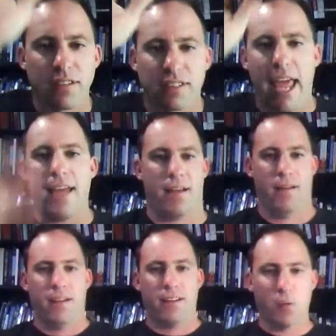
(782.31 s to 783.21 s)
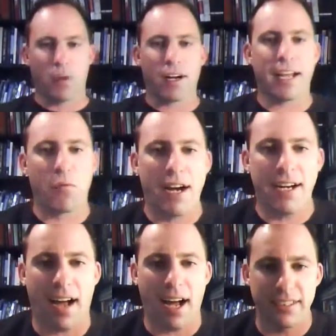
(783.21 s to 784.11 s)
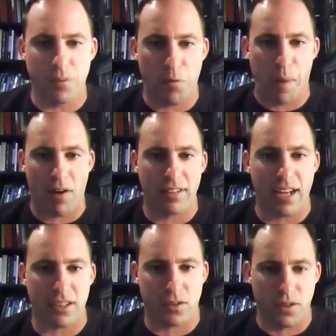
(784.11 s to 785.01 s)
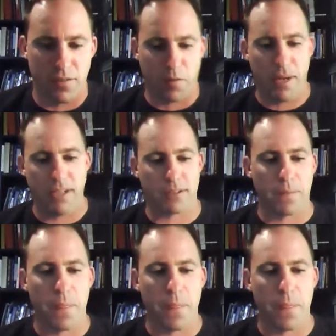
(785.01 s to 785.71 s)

And then we're going to get ready to ice it with paradoxical information.